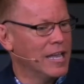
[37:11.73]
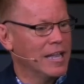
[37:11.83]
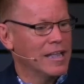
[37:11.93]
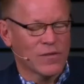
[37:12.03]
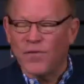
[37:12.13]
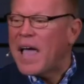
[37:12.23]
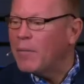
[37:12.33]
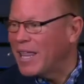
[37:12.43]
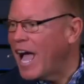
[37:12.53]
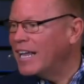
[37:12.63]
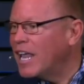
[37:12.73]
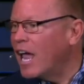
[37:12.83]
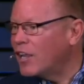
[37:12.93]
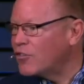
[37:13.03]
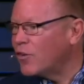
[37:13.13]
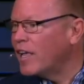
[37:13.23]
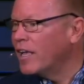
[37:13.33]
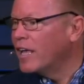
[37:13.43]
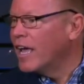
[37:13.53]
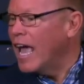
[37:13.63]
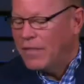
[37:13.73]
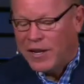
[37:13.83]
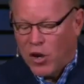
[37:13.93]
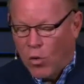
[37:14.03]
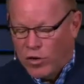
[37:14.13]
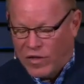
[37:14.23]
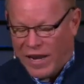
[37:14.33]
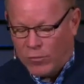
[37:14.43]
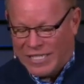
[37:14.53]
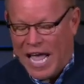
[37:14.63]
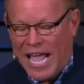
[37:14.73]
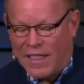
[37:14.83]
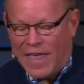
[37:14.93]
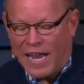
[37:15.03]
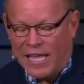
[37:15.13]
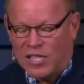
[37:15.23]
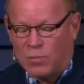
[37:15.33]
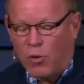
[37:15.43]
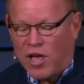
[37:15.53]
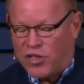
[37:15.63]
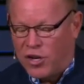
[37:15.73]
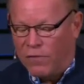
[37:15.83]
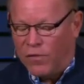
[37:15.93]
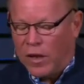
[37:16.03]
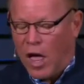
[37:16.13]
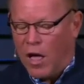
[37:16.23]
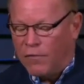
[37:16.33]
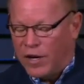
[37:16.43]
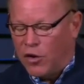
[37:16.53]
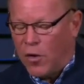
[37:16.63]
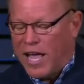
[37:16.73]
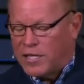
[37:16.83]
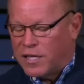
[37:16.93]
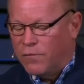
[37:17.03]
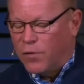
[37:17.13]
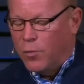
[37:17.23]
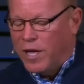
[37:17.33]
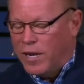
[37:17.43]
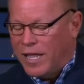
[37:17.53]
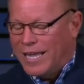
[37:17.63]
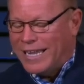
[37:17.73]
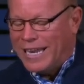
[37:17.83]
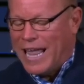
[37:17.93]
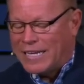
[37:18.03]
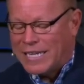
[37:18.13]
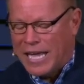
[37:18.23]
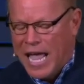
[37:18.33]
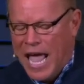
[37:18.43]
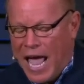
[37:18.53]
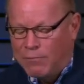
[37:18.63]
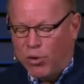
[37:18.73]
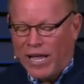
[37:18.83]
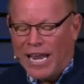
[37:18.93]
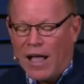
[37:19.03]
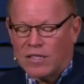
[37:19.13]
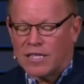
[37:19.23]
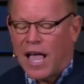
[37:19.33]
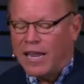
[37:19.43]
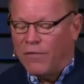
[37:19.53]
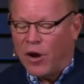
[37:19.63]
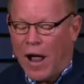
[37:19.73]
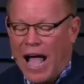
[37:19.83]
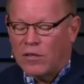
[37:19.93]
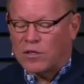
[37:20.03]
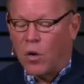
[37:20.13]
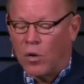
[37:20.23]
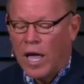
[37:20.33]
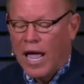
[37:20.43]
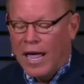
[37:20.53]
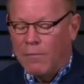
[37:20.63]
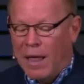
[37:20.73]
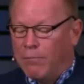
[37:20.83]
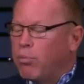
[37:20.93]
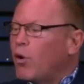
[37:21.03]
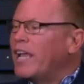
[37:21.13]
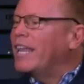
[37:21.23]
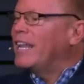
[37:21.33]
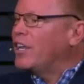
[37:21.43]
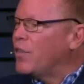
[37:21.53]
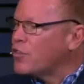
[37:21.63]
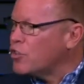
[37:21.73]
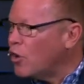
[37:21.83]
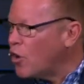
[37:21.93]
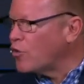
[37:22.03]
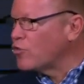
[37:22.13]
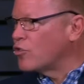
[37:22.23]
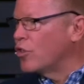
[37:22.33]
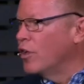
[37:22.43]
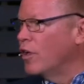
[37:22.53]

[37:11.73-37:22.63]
It's family idolatry. And they don't, they don't take that expression of love and grace and fluidity and connecting and bring it outside of their household and, and bring it into the church.